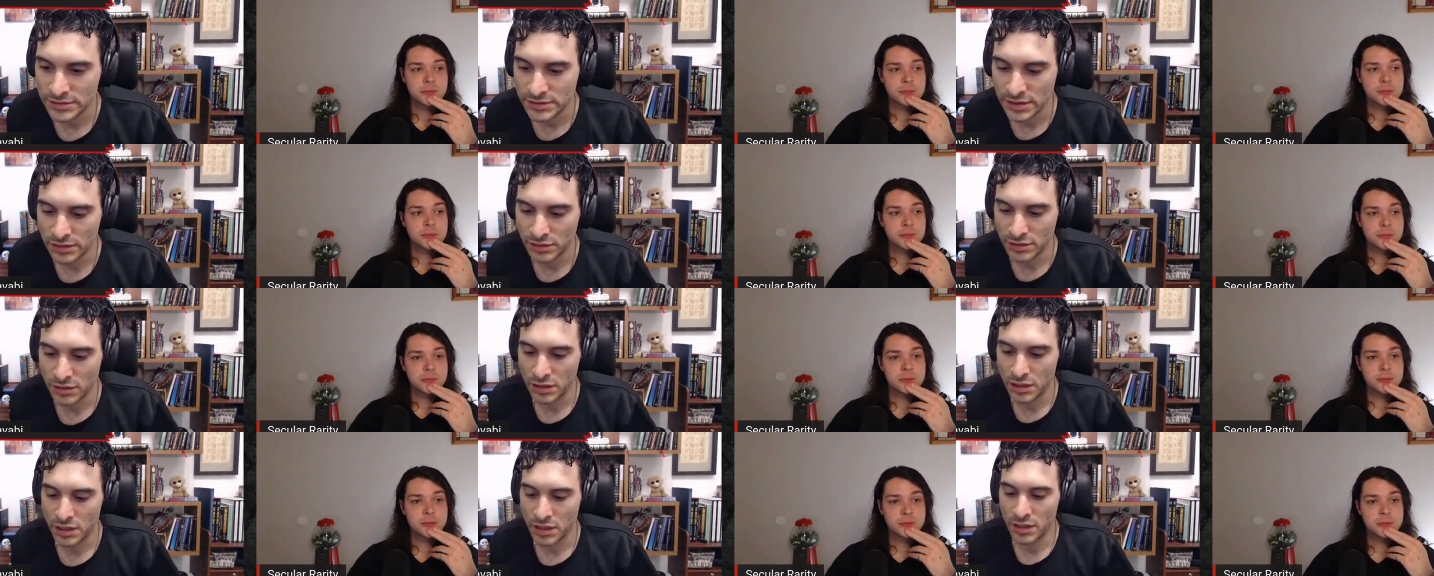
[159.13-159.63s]
Speaker 1: And
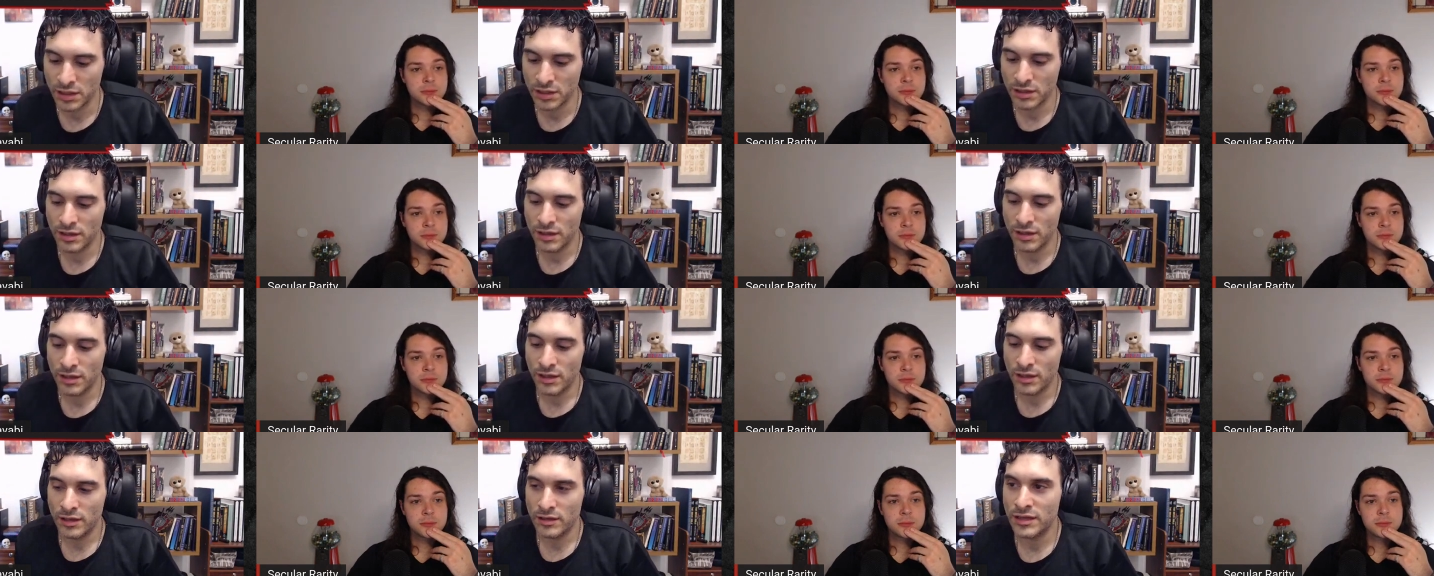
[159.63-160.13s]
they're like,
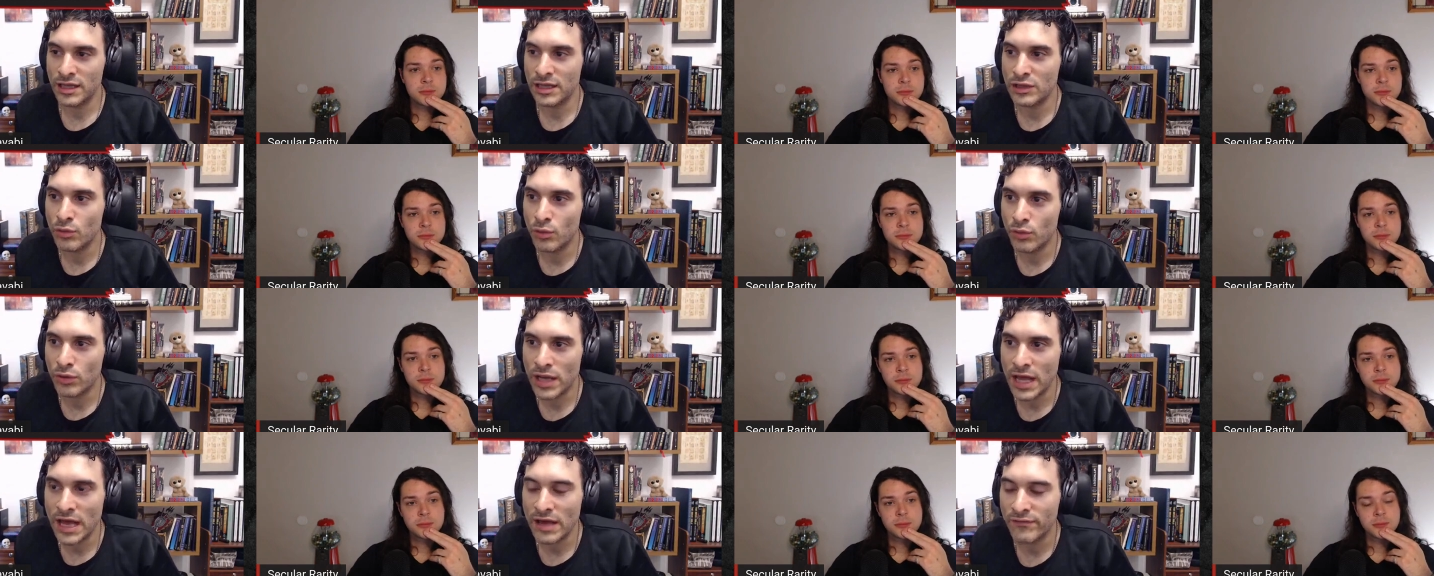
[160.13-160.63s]
they
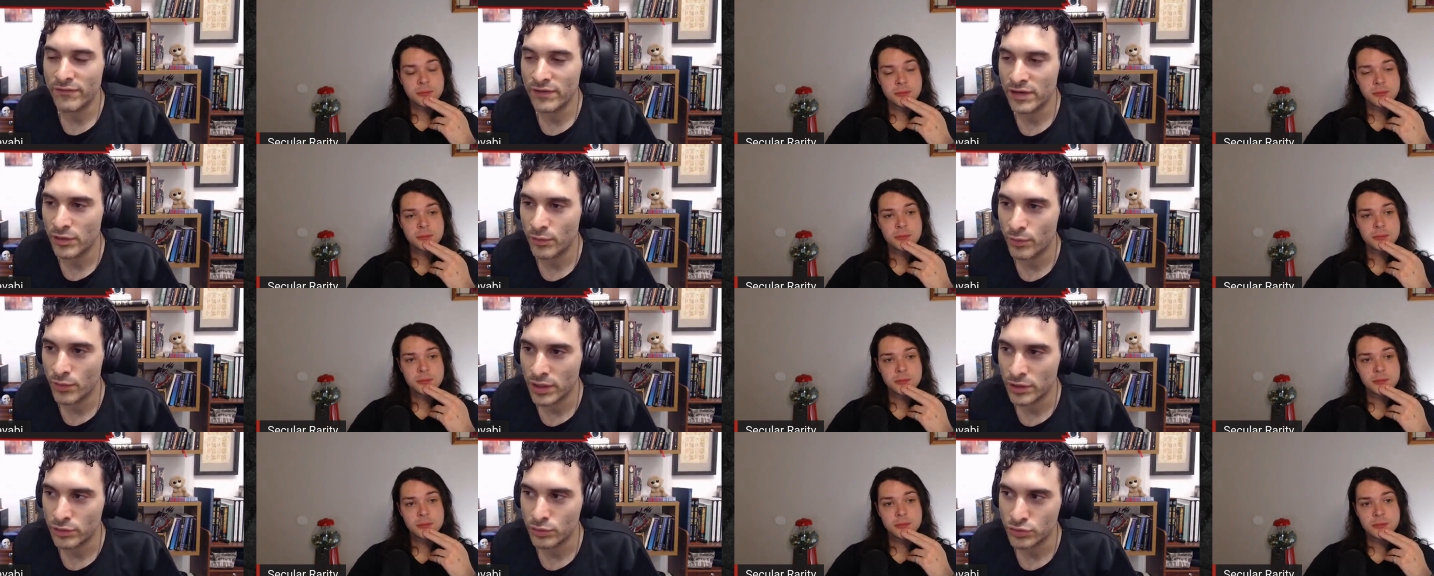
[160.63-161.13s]
don't have any
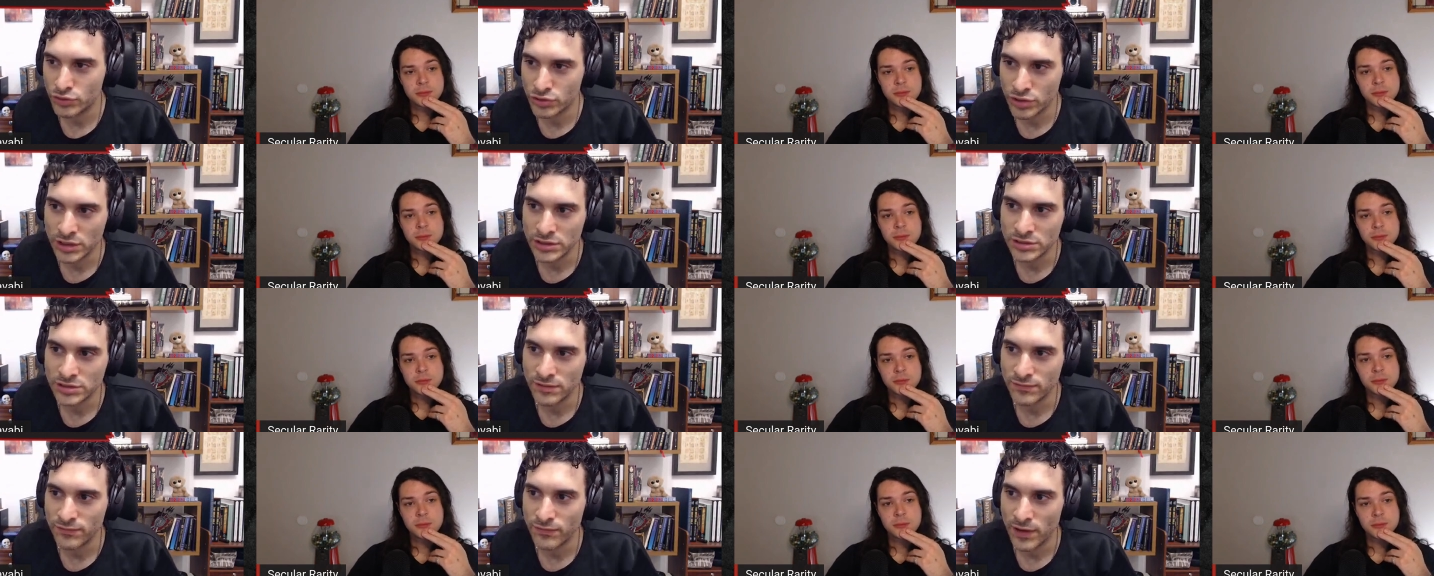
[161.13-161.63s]
way to
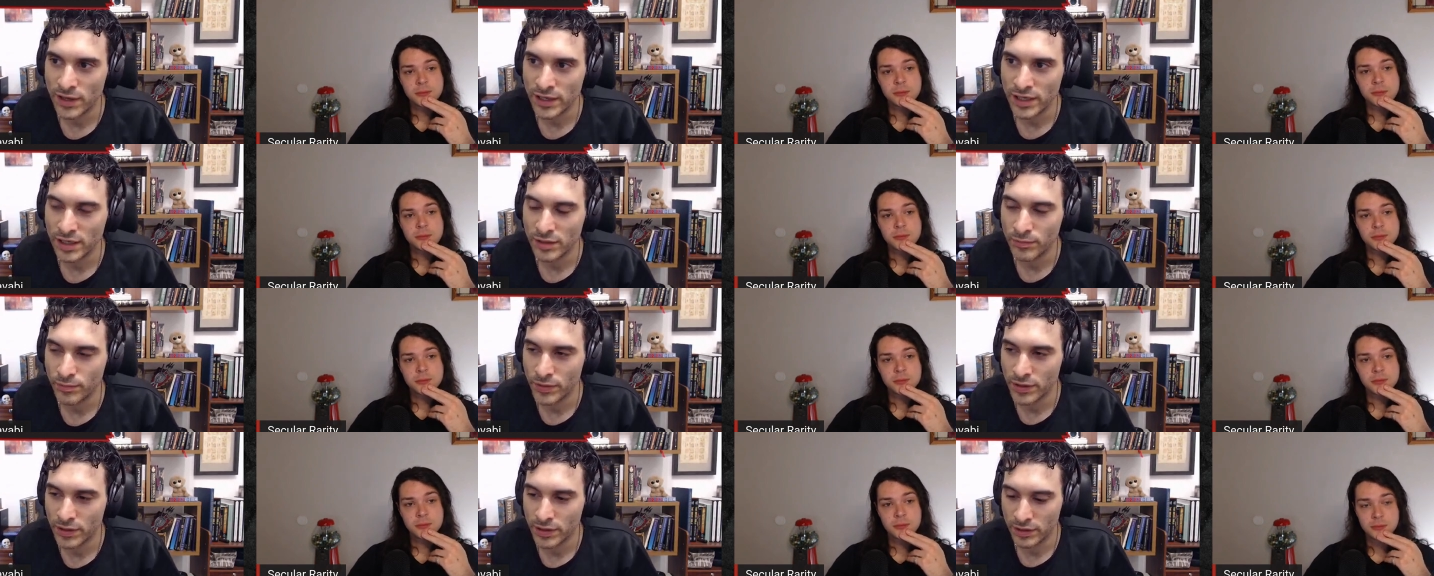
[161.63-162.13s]
justify
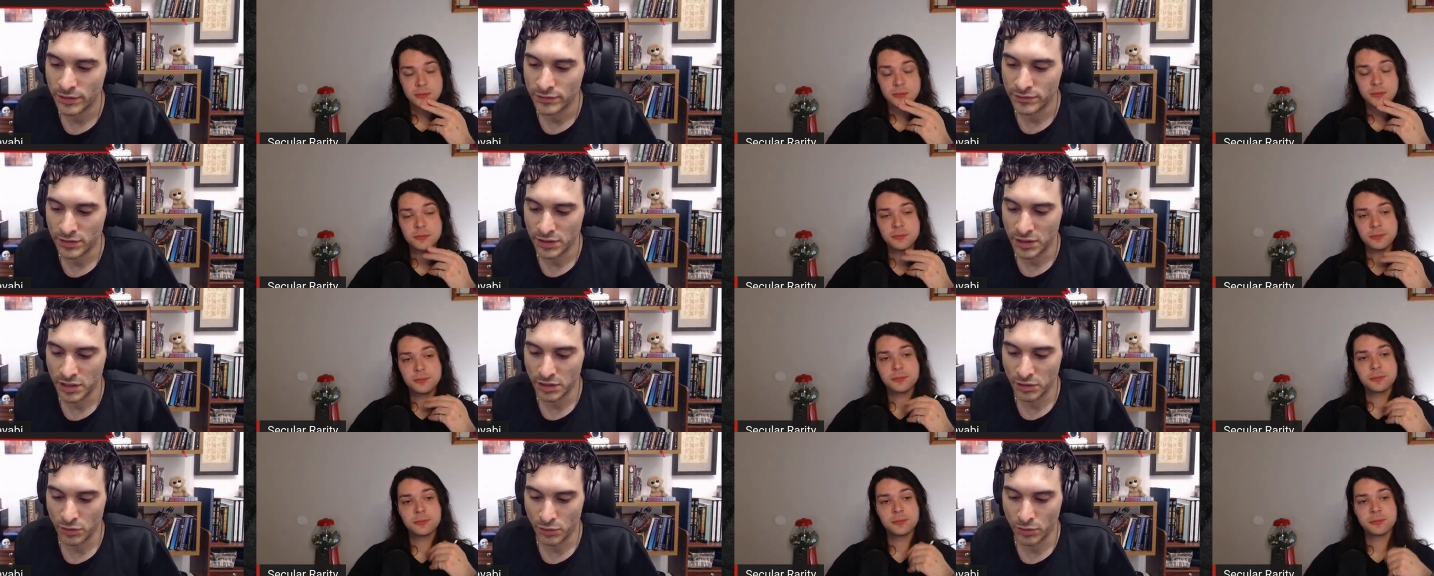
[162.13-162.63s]
it because they're
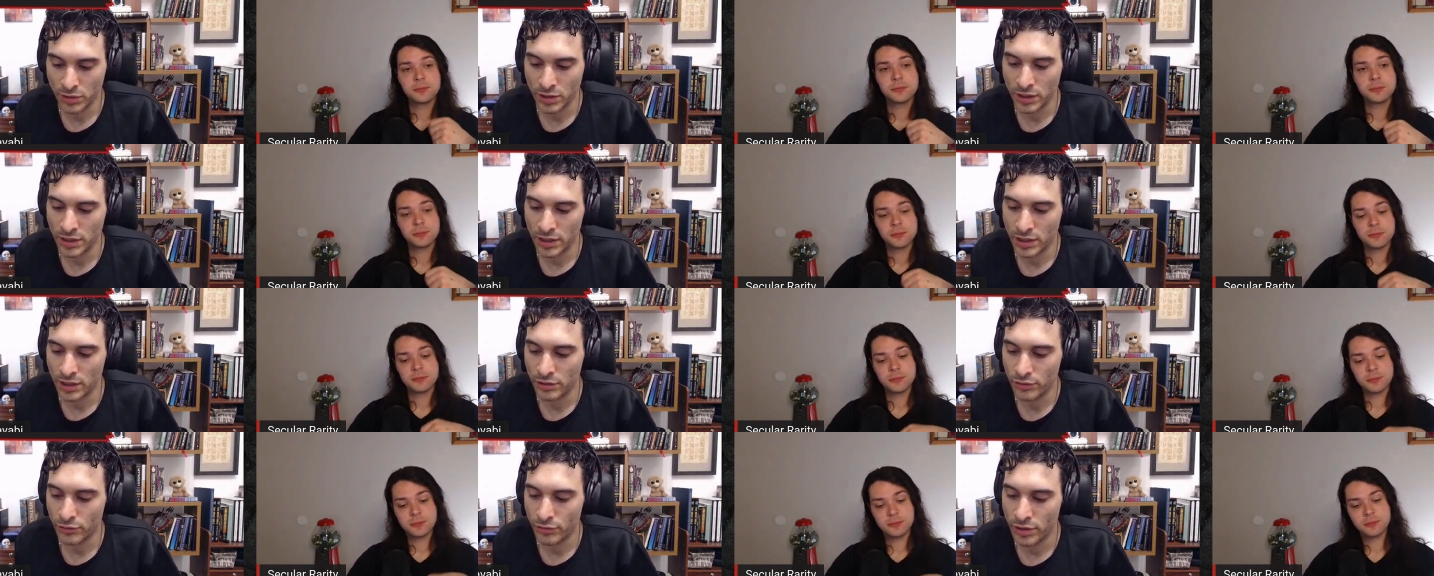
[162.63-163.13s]
like, okay,
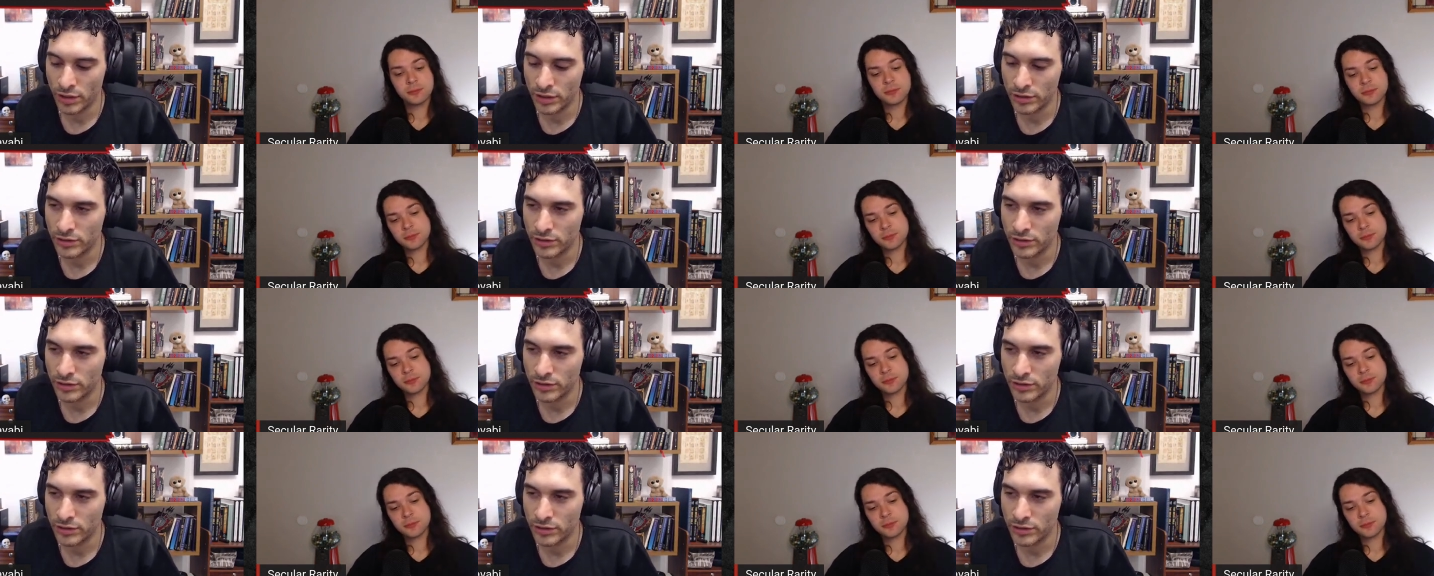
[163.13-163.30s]
yeah, you're right.